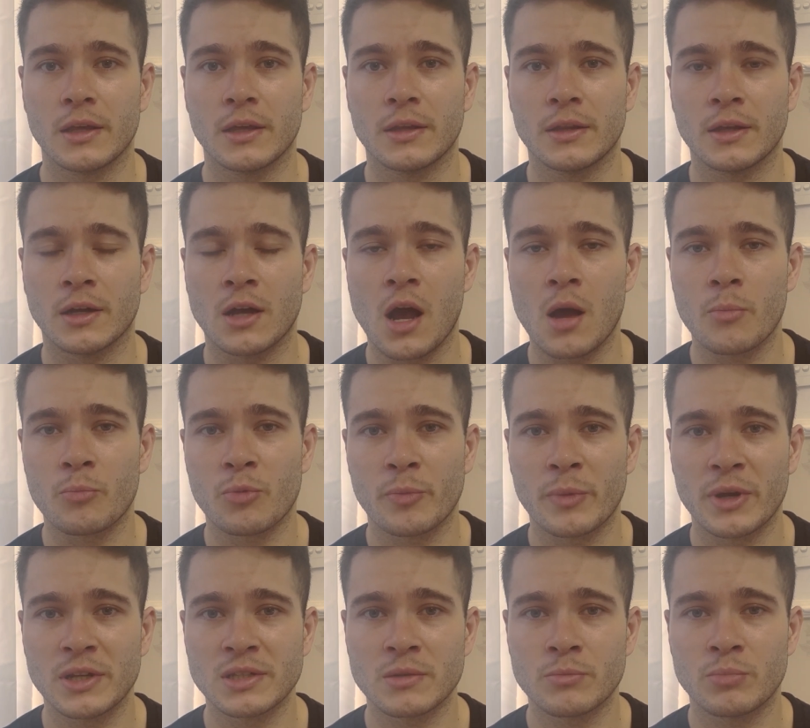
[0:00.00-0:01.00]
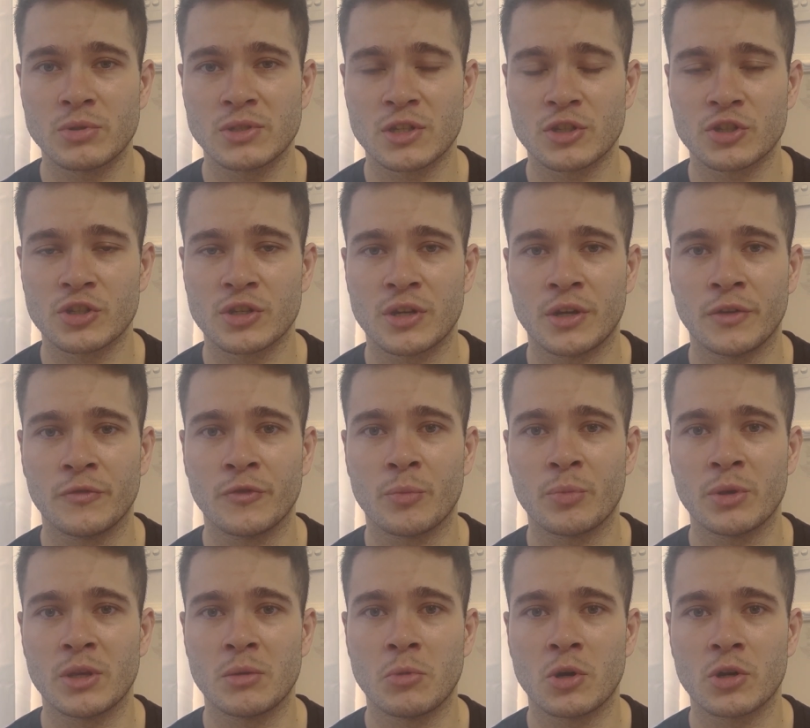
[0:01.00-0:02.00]
the compromising position of the
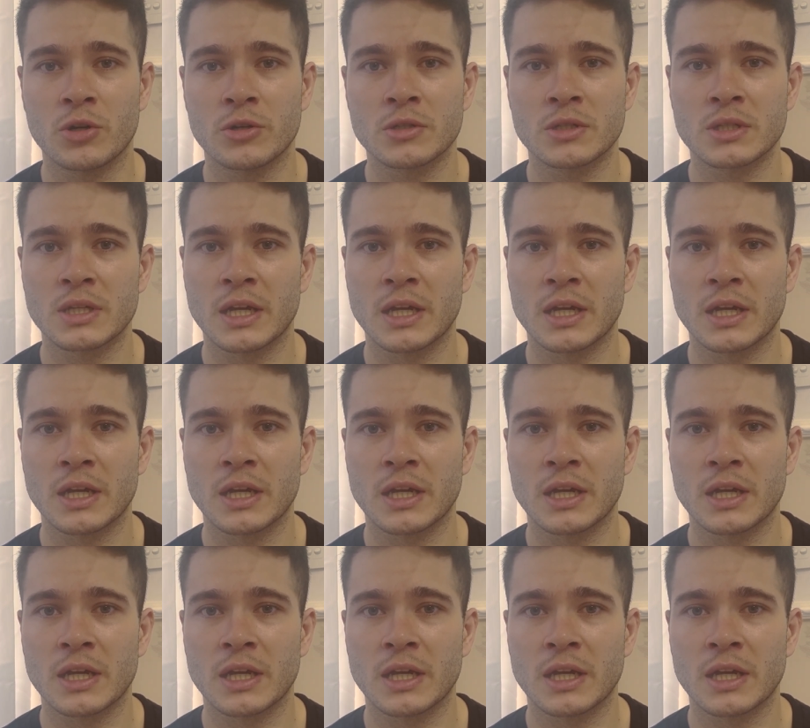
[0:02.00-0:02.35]
P-bars.